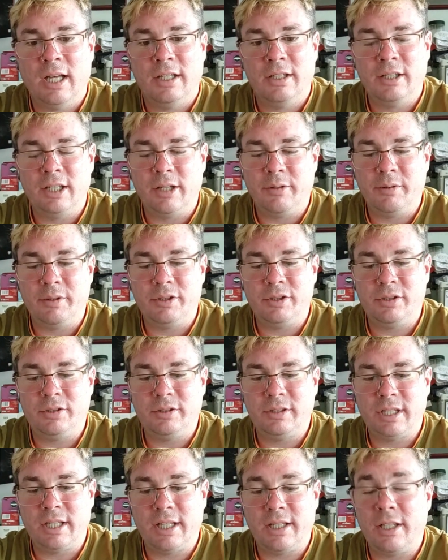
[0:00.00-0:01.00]
No issues
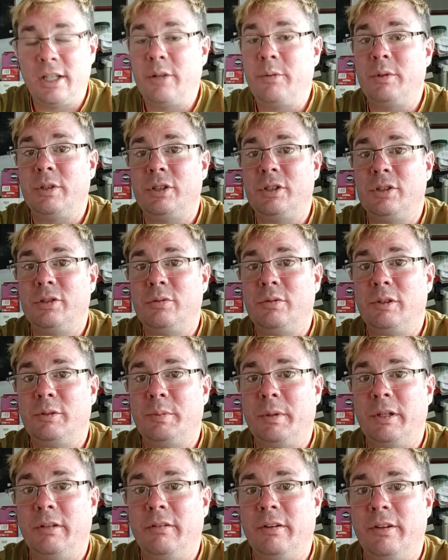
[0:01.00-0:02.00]
there, no issues with
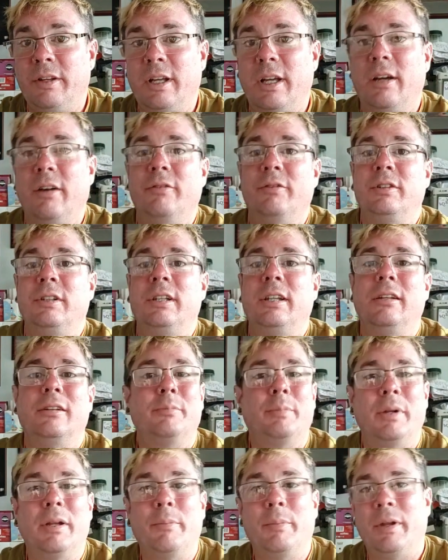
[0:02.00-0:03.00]
speed or anything. Obviously there's
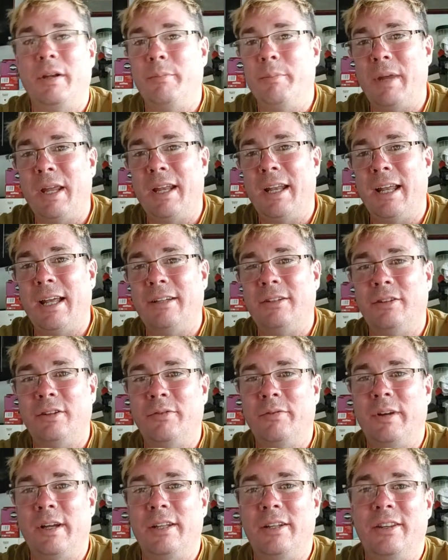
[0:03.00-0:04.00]
been a bit of made out of the
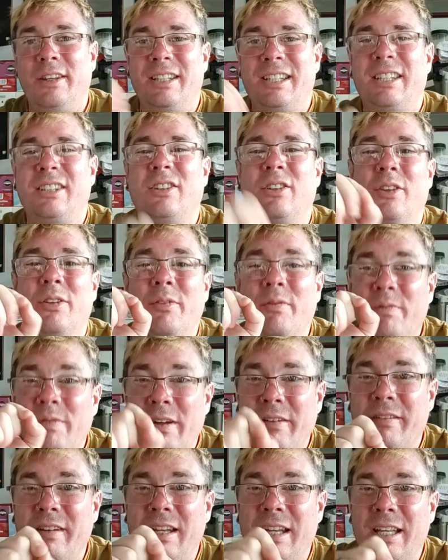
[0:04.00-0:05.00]
fact that this hasn't got the
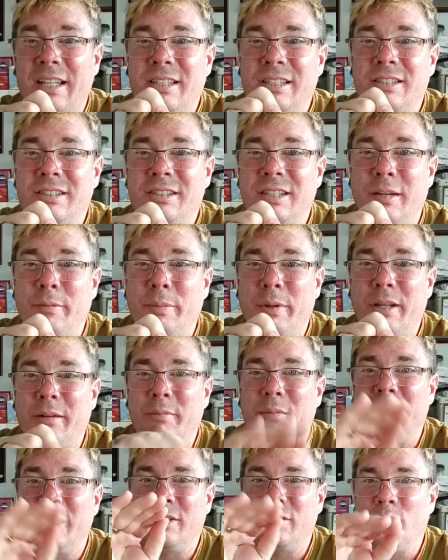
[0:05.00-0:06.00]
very latest chip in,
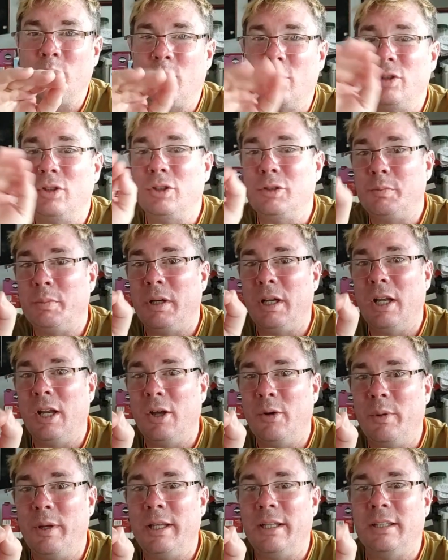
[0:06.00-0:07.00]
but it's the one just
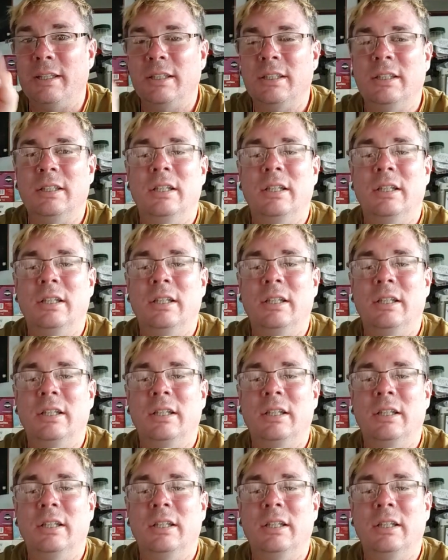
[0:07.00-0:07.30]
below it.